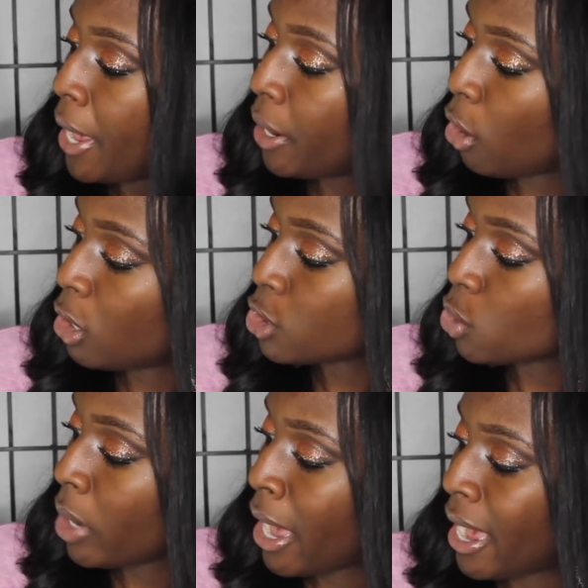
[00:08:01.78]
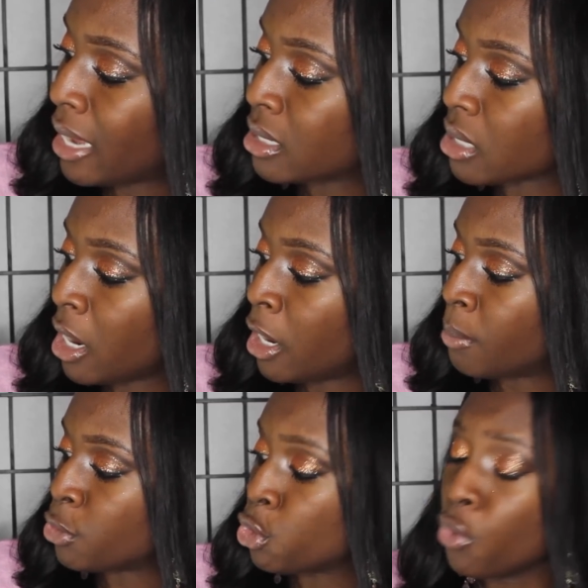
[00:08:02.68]
and also it has
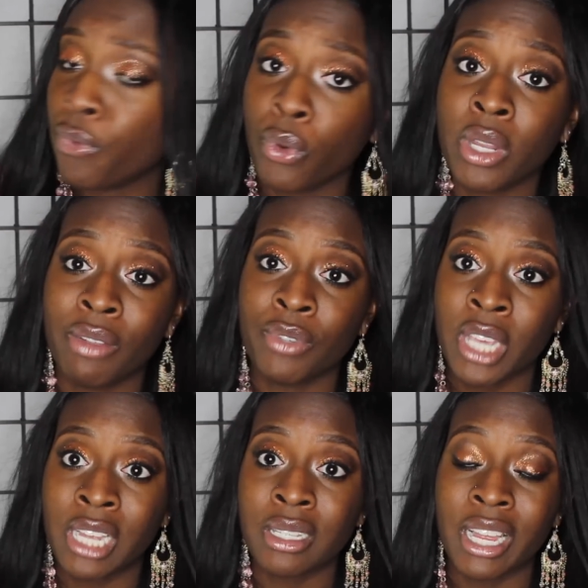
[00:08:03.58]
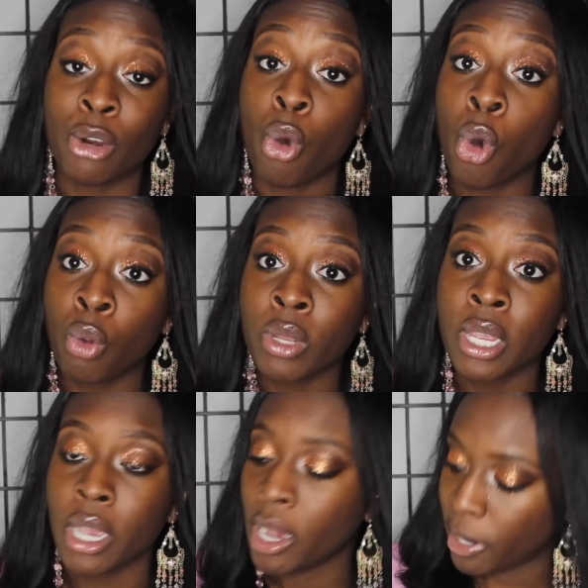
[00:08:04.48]
um, two full length tests that are
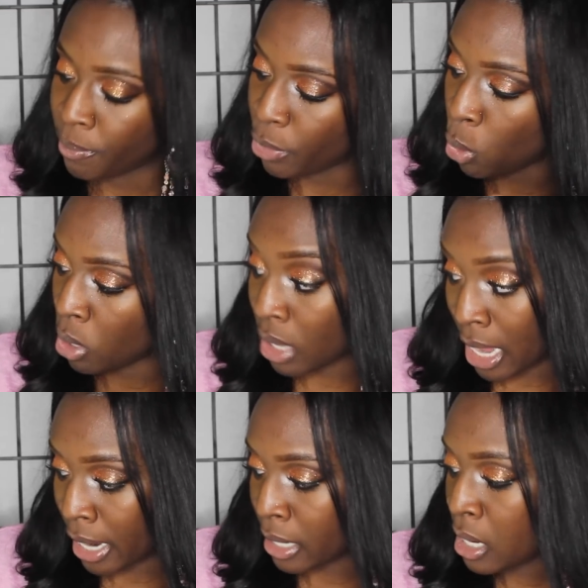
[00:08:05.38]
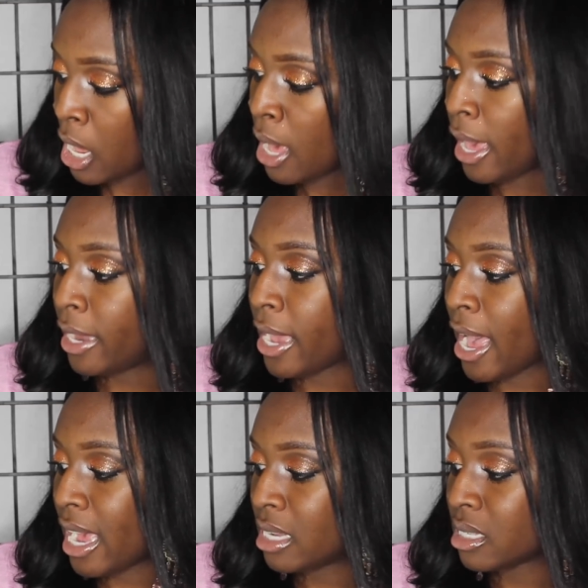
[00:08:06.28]
only um, online and it
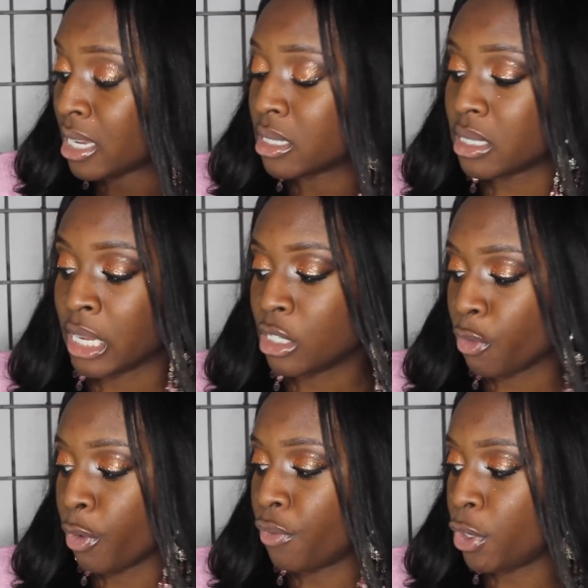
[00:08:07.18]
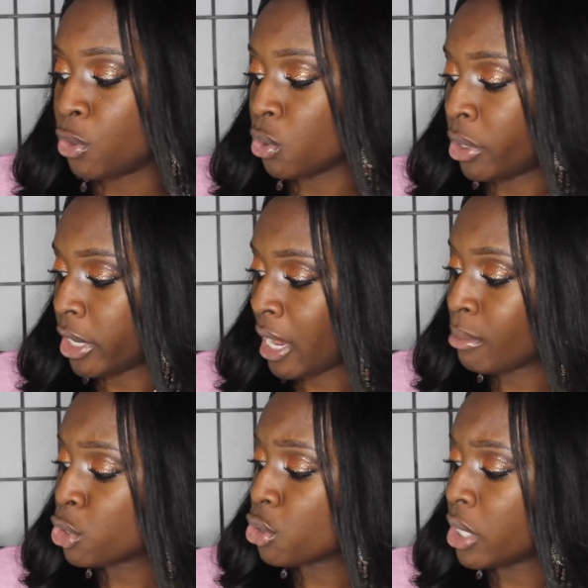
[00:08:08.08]
has extensive reviews on the
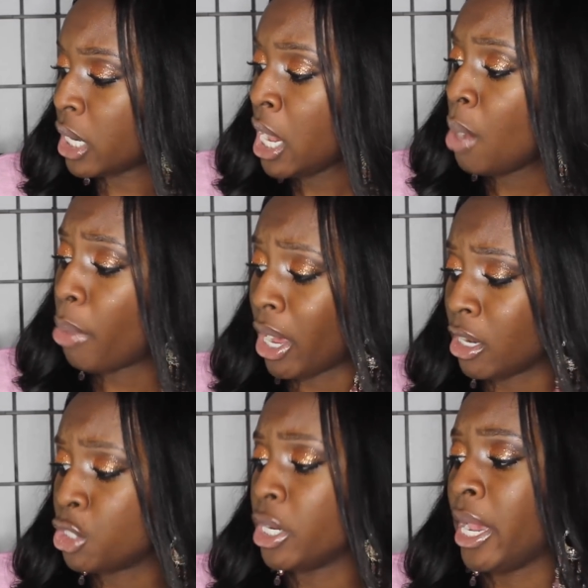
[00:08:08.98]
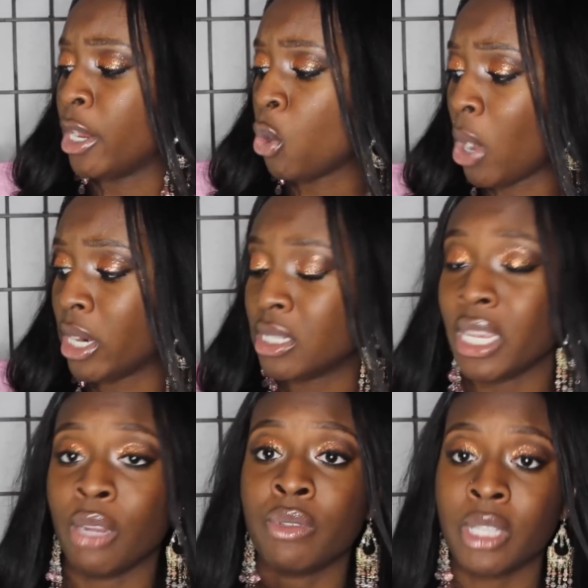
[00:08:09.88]
chemistry biology and
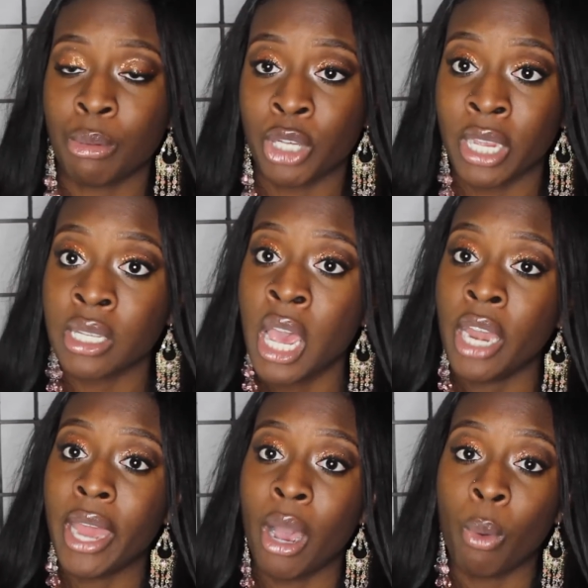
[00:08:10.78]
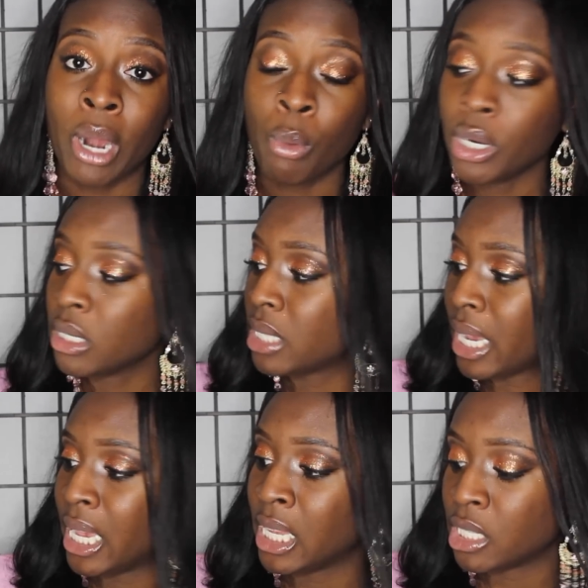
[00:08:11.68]
quantitative subjects now what i want to
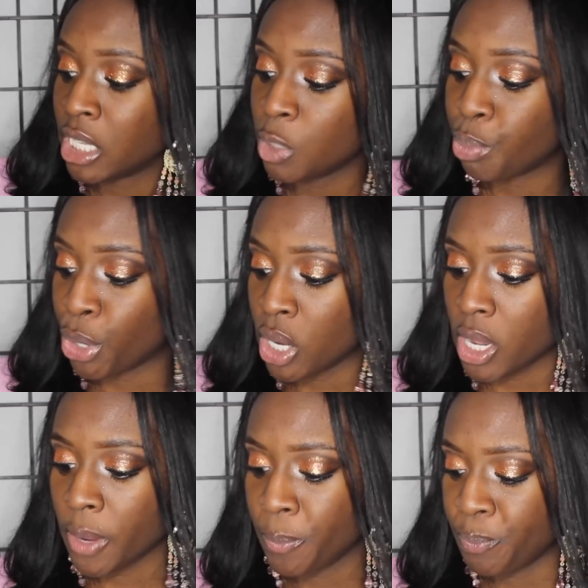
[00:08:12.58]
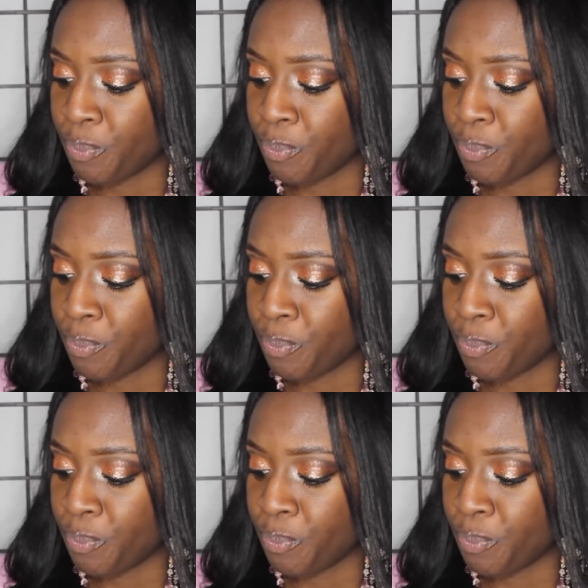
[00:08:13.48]
say is this book